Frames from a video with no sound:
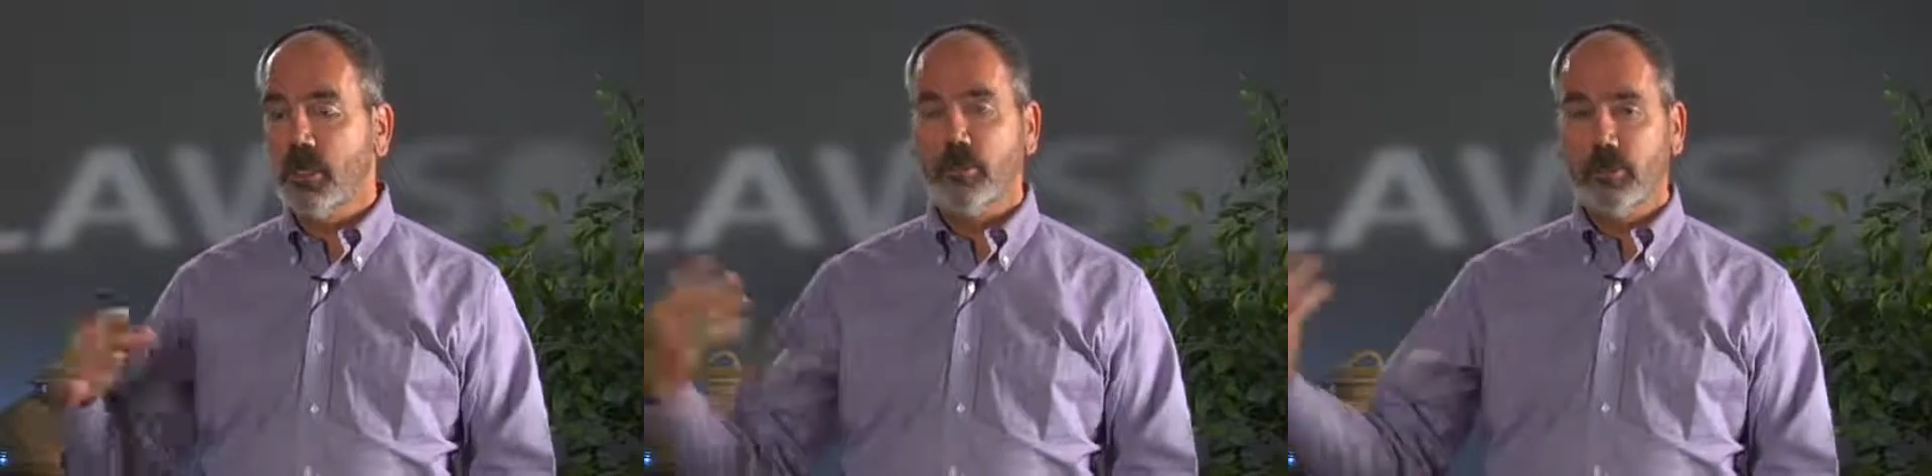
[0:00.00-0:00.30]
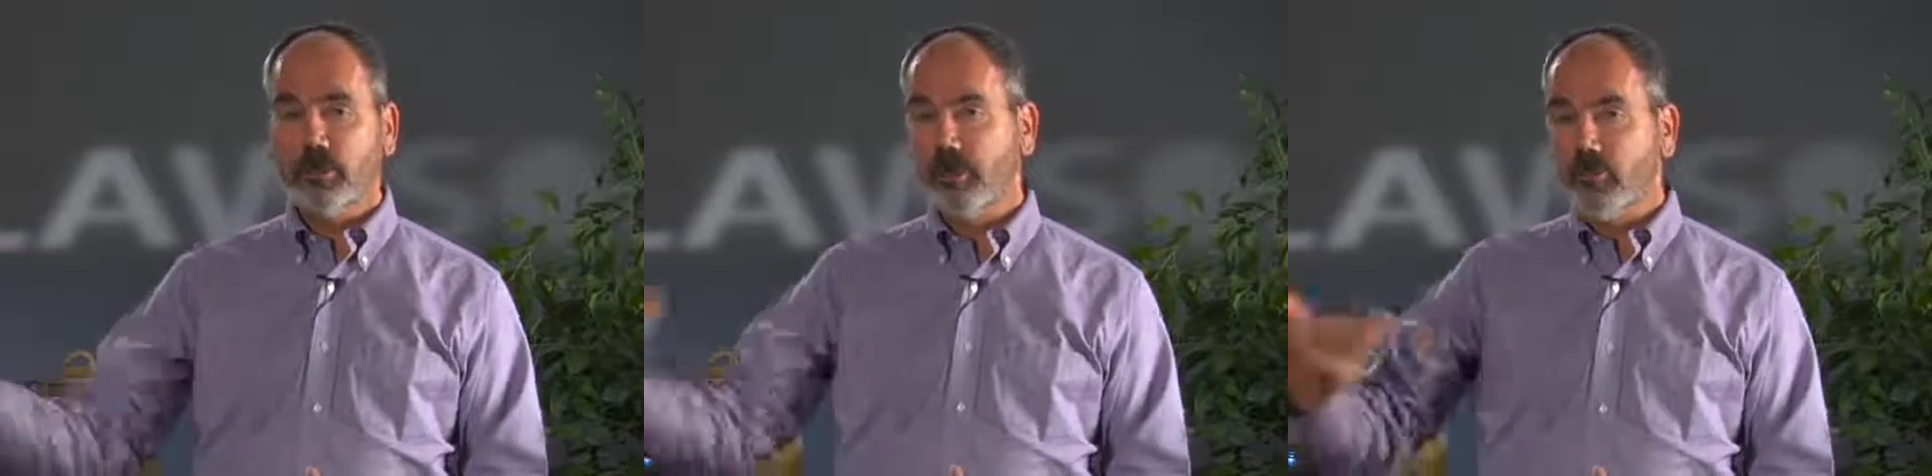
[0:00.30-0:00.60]
and
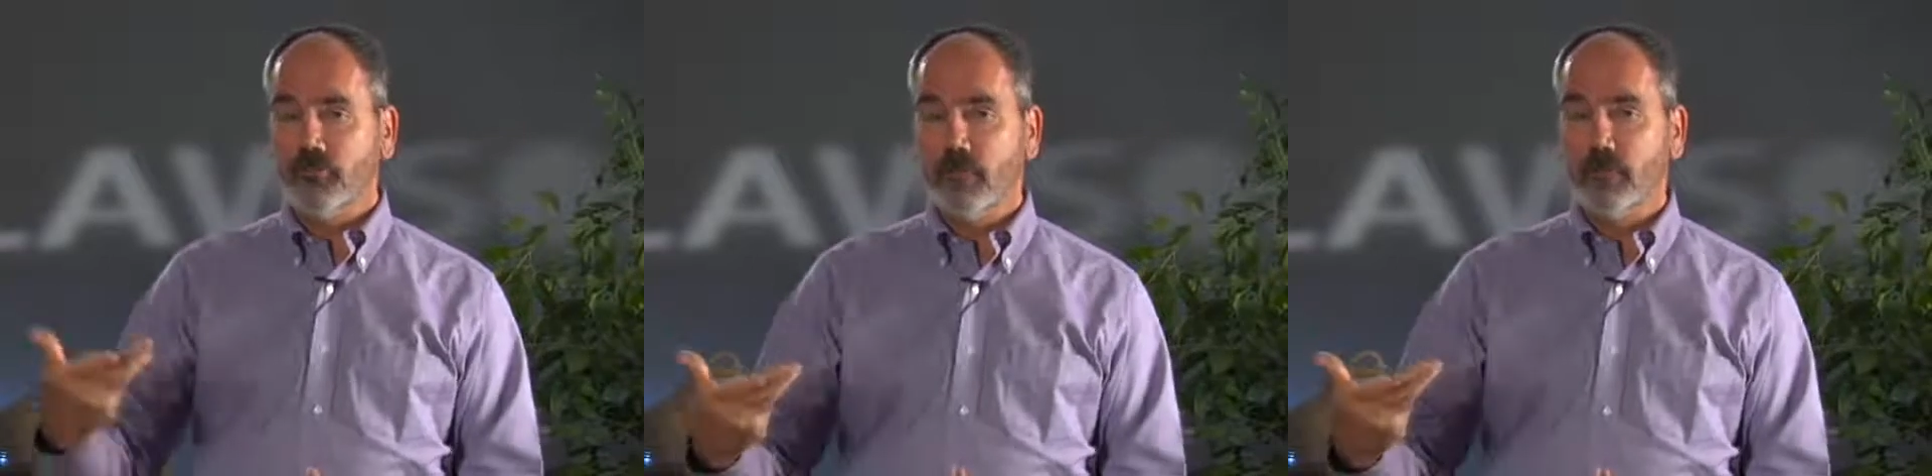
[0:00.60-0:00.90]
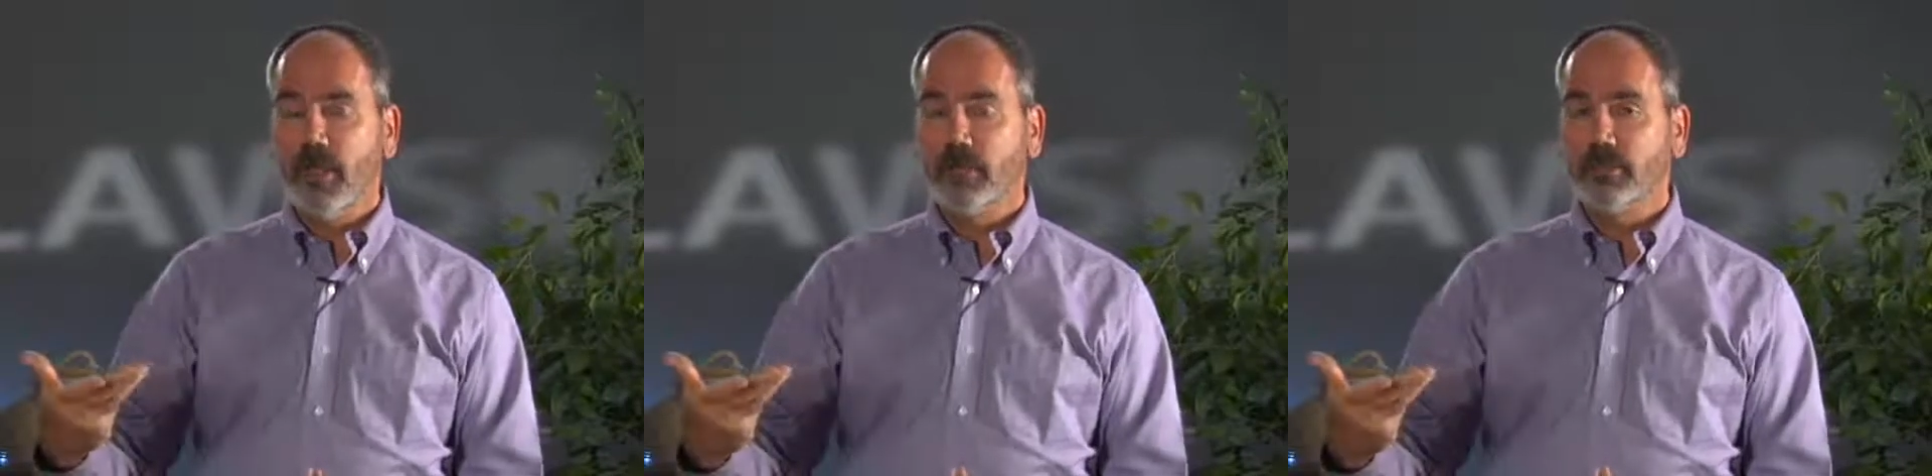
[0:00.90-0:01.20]
then their
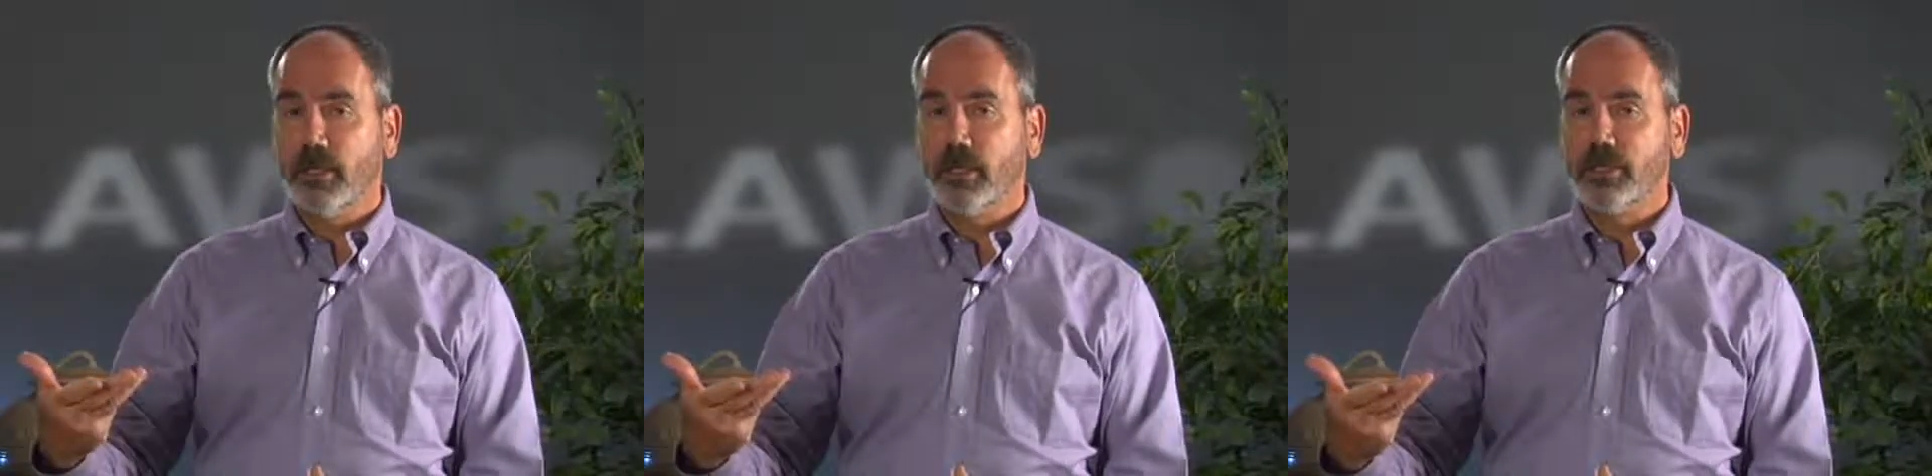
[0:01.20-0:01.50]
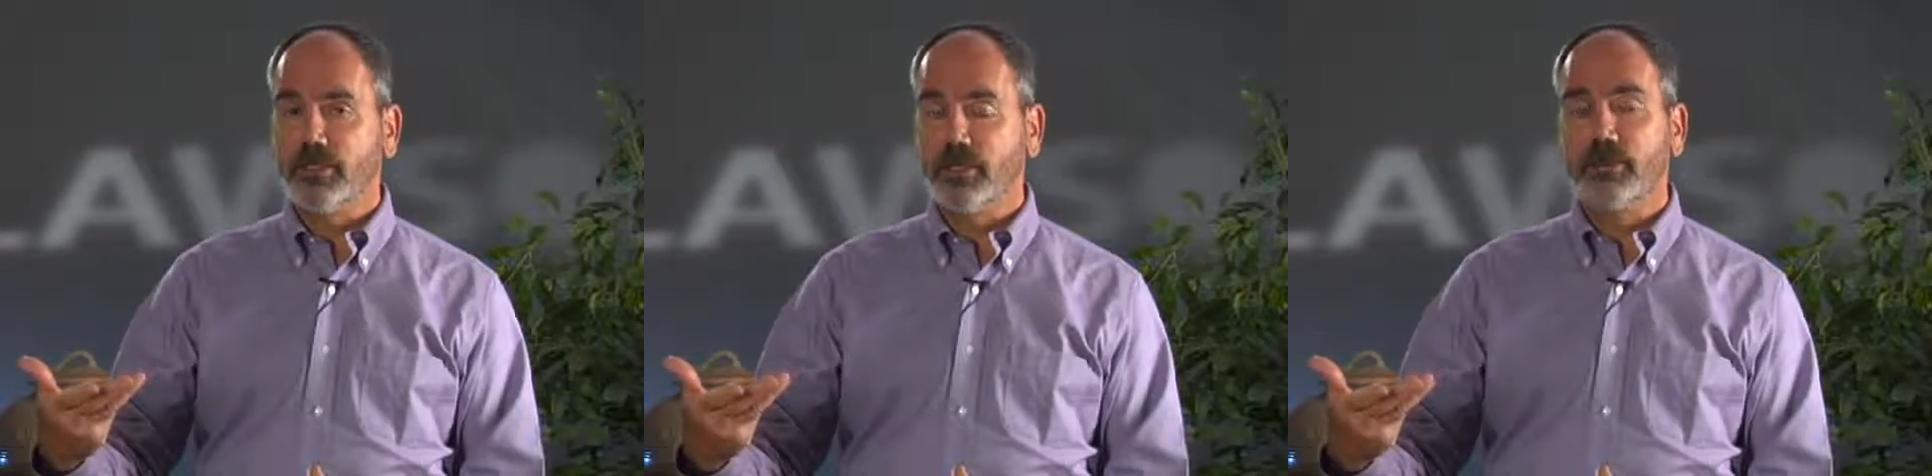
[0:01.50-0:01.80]
feedback to
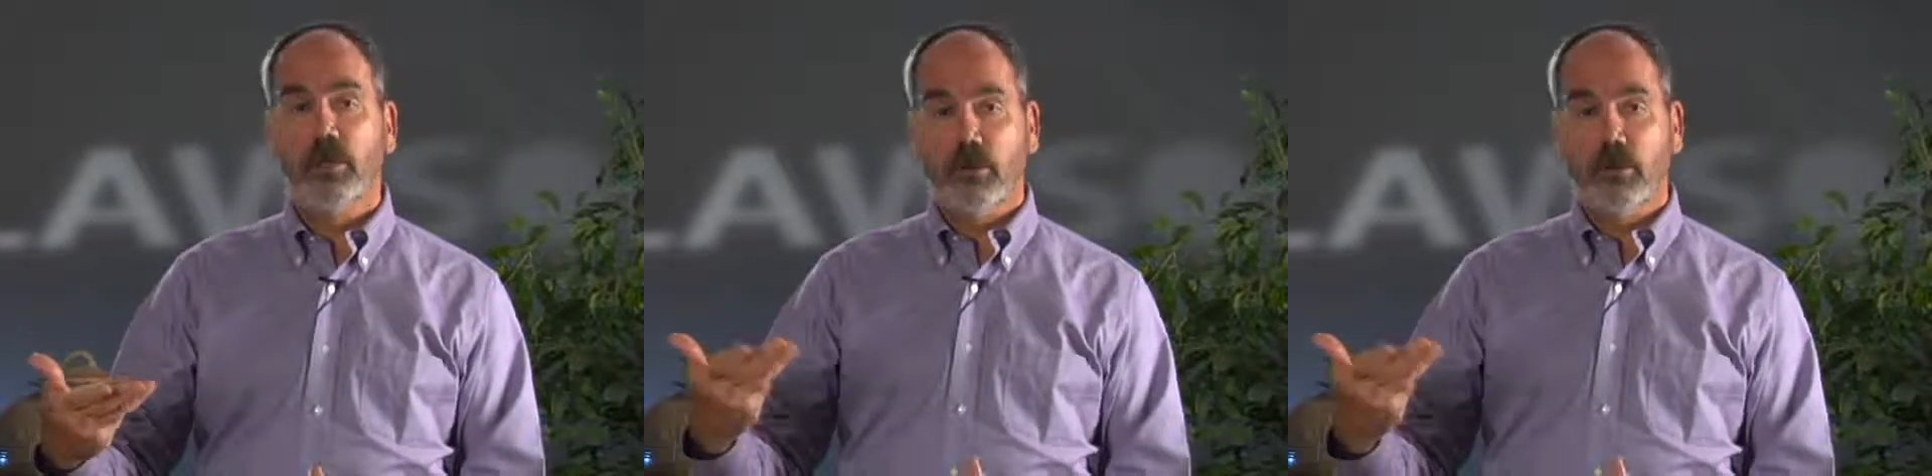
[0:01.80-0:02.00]
us is,